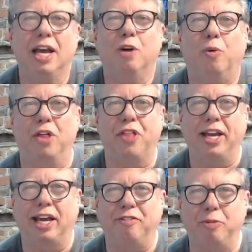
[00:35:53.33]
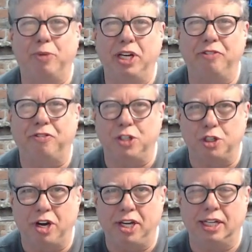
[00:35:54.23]
Want to thank everybody for
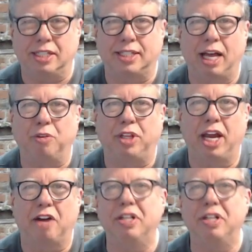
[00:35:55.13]
joining us out there.